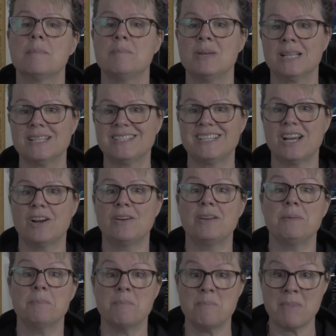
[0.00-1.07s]

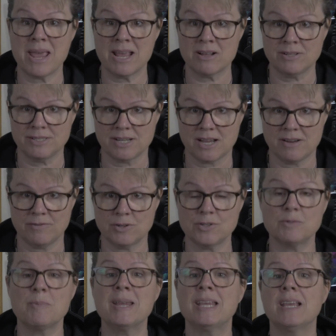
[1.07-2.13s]
military male
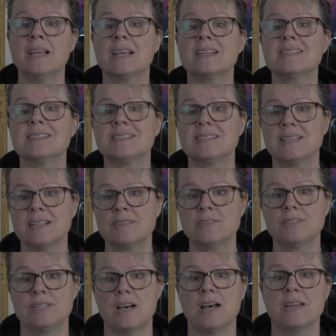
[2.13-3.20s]
divers making a
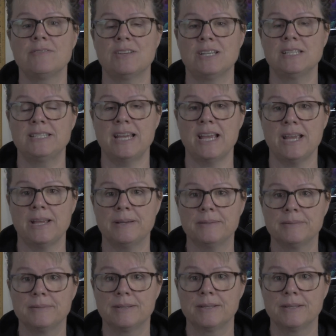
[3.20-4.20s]
single dive in a day.